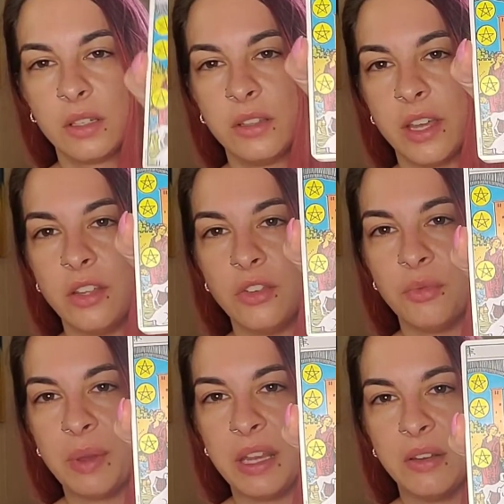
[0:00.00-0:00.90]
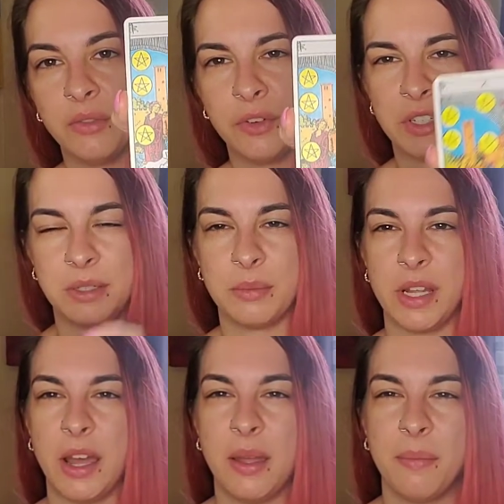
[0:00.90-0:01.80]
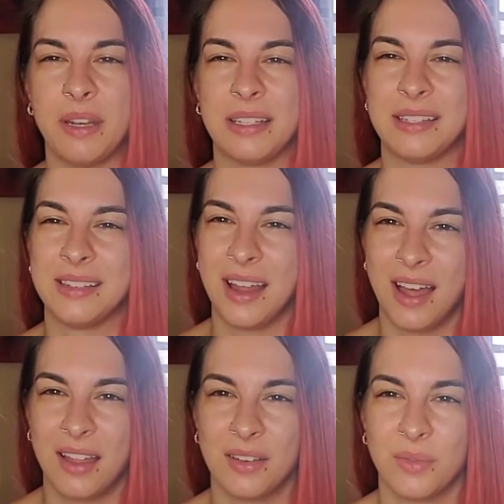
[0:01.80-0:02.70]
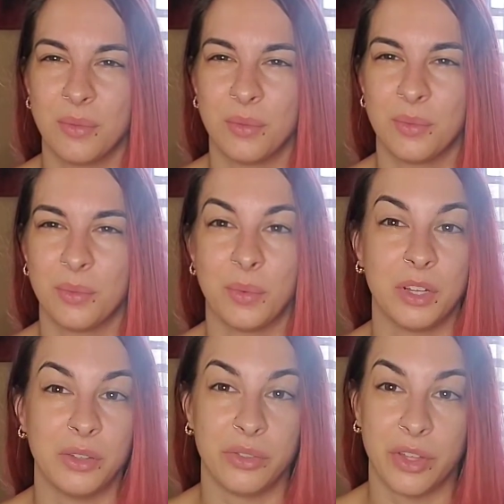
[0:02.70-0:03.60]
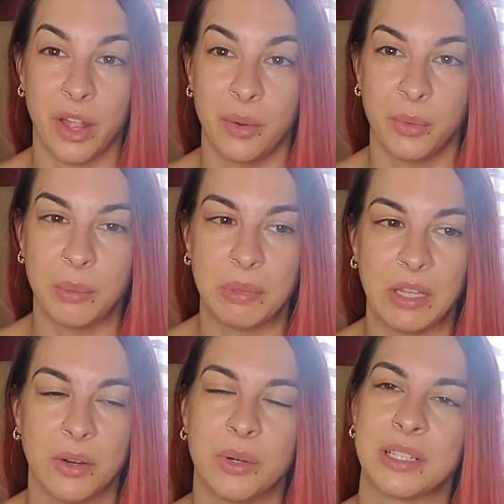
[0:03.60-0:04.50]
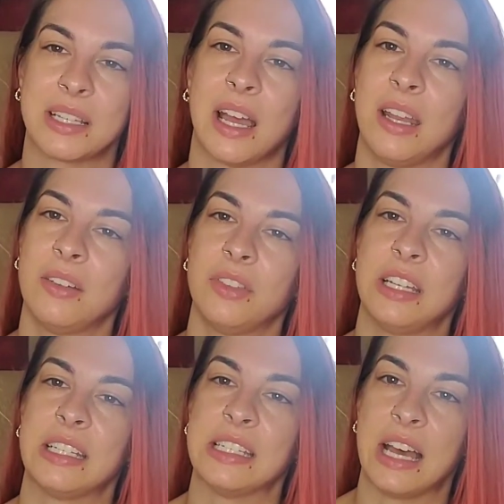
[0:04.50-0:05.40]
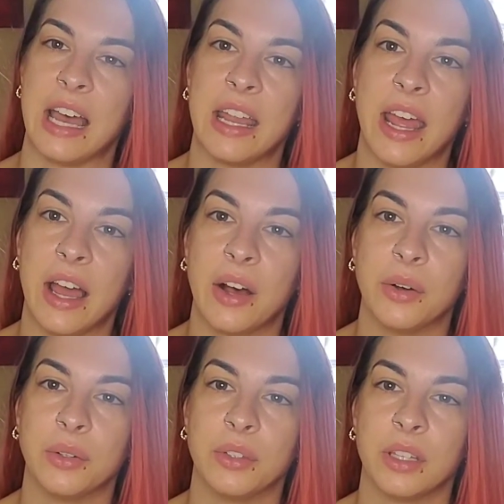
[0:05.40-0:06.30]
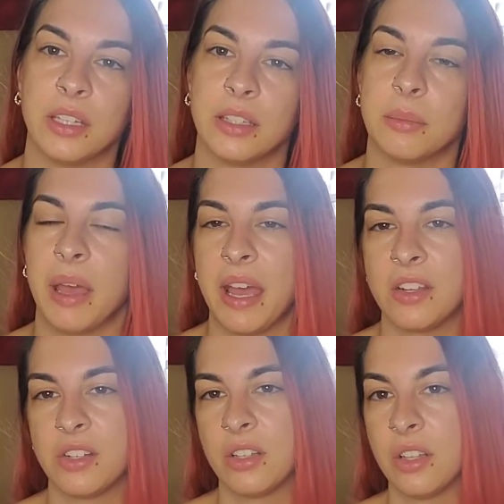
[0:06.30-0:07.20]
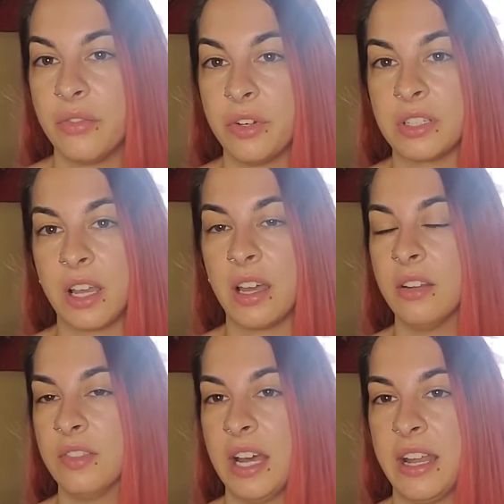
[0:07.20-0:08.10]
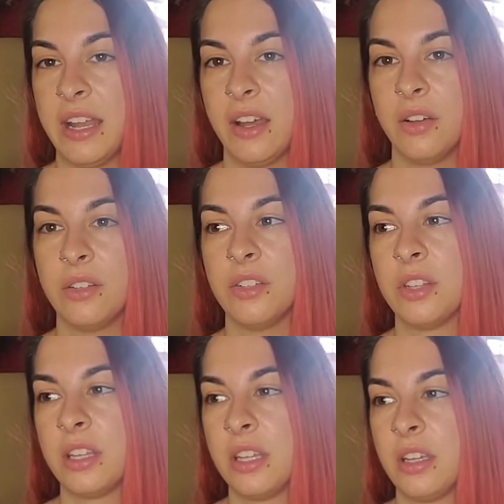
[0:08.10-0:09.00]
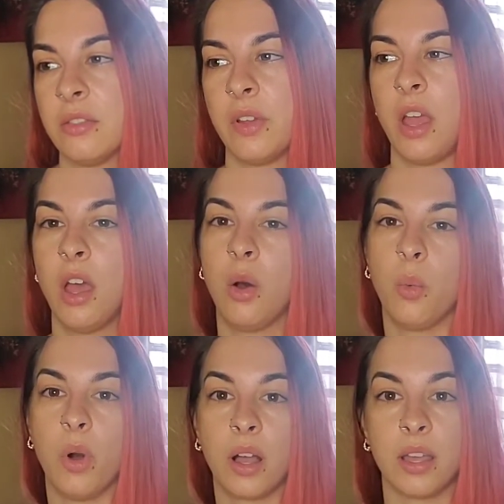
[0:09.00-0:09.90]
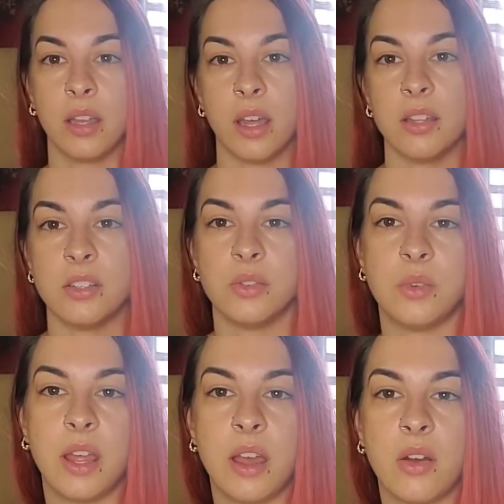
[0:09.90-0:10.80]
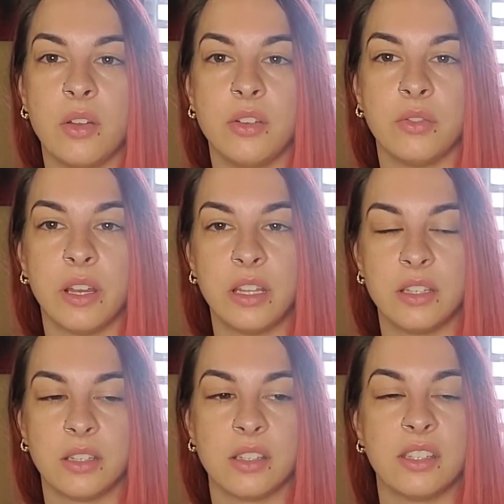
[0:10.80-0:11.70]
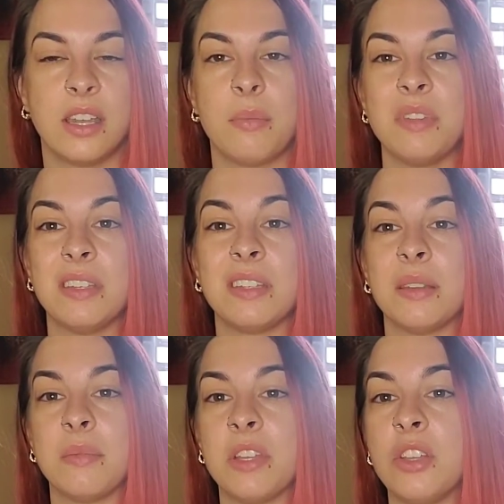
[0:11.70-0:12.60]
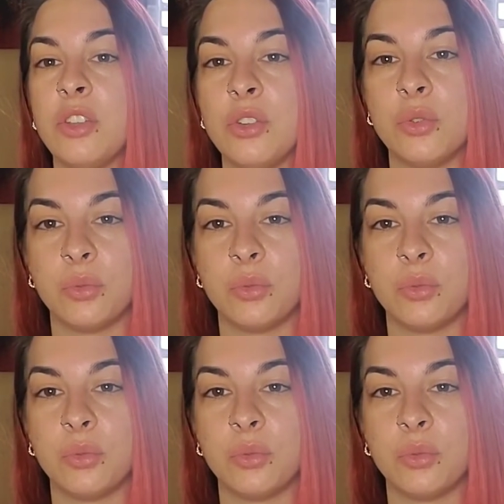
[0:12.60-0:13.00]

that you've been in for some time, but it's not what you thought it would be, or it's kind of like died out. Like the passion and love for it's kind of died out, and you're thinking of, what can I do now? And you're ready to step into something new.